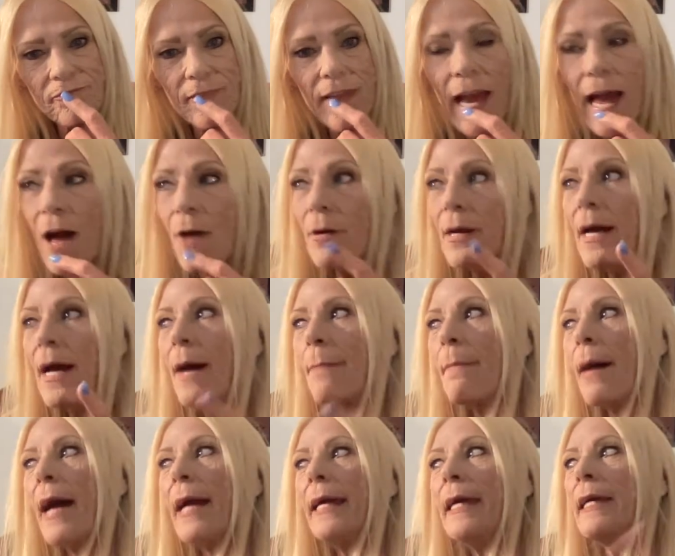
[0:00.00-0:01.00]
How
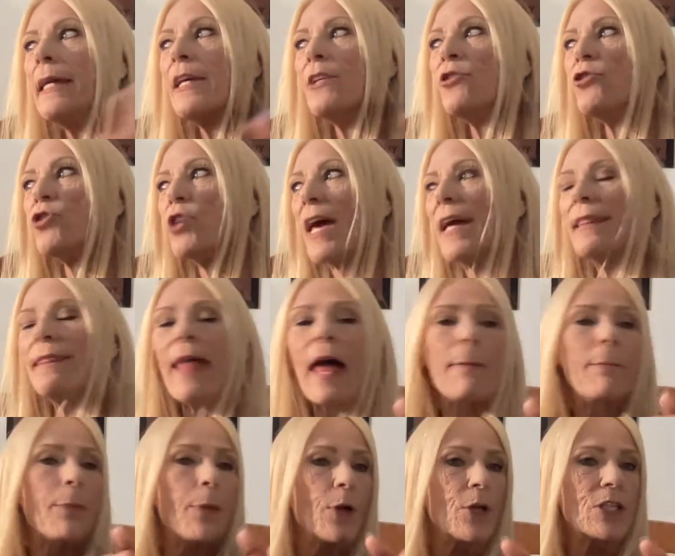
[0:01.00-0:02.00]
come I can inject
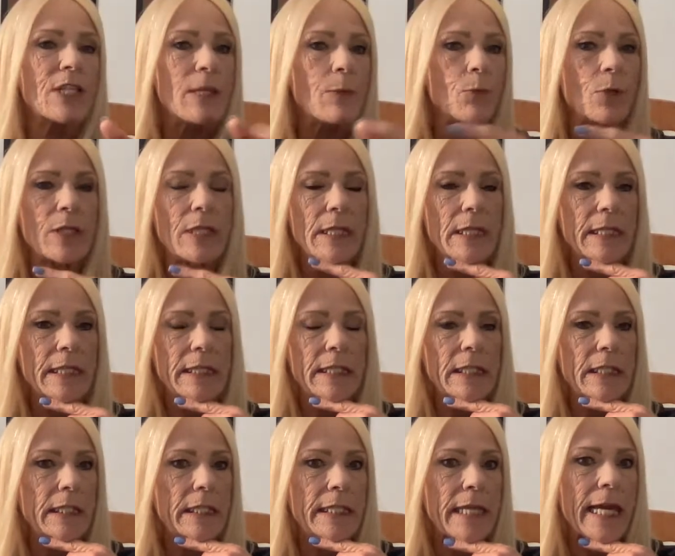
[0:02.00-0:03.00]
that person with
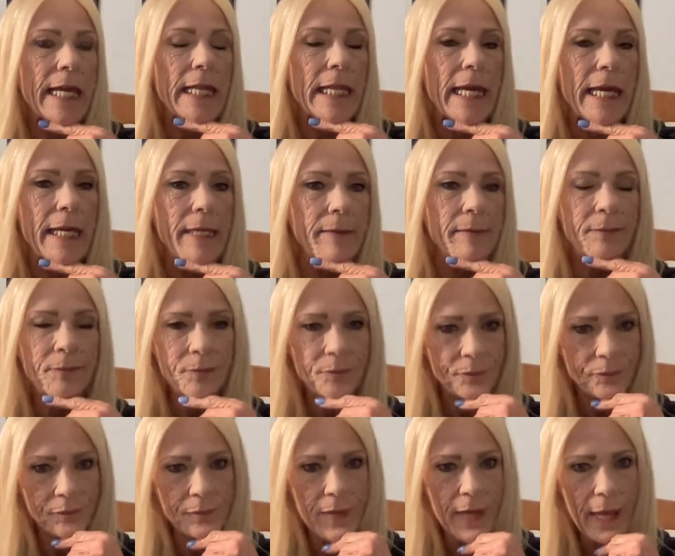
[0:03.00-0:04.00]
saline
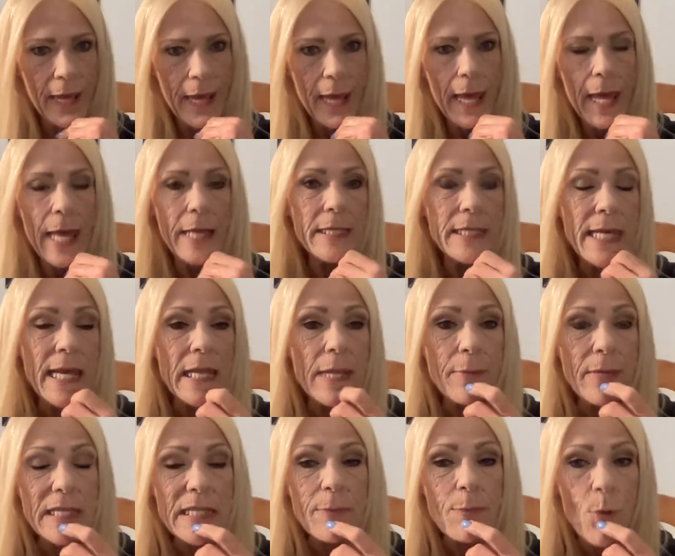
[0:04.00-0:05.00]
and tell
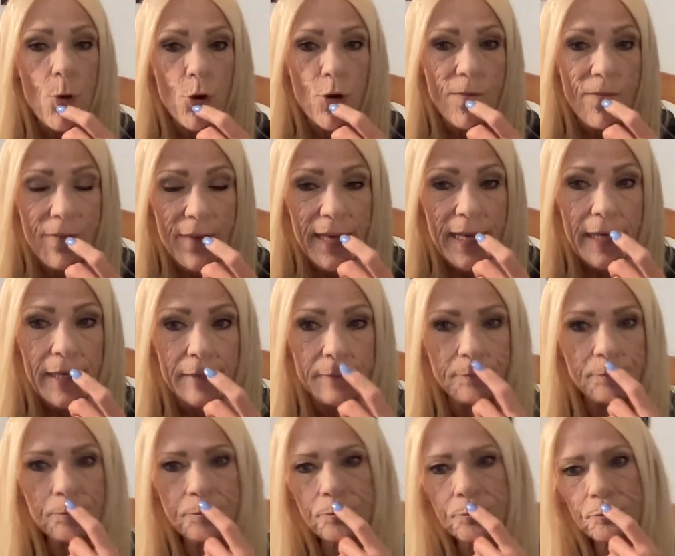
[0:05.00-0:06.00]
them it's morphine